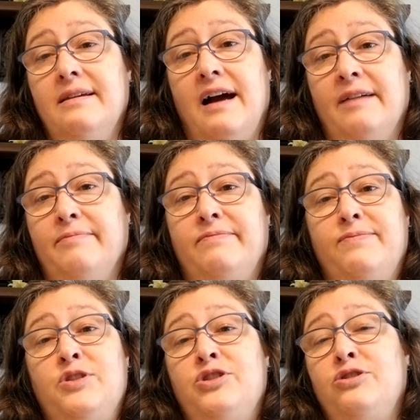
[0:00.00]
I'm
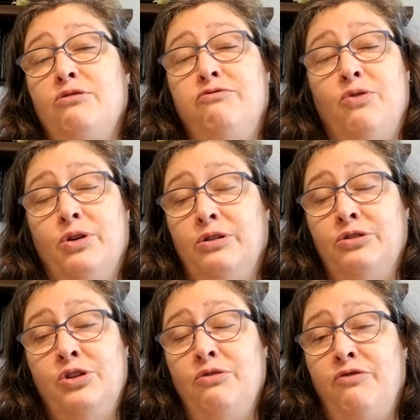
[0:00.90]
so
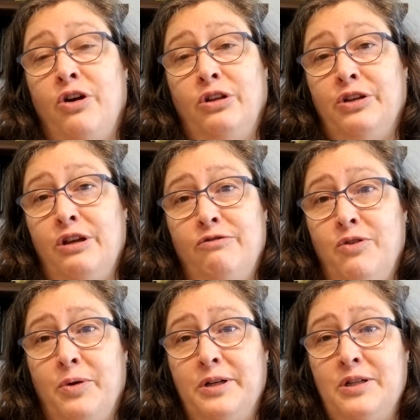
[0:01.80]
far looking
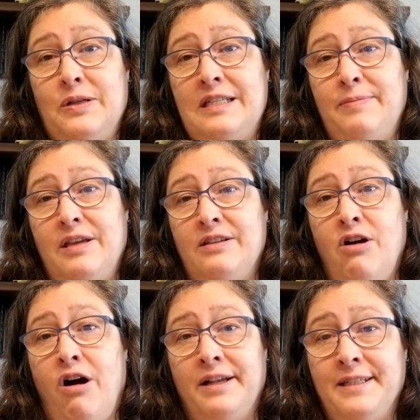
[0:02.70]
forward to it. It's gonna be
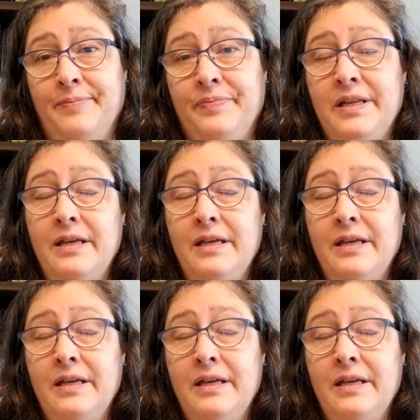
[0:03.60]
awesome.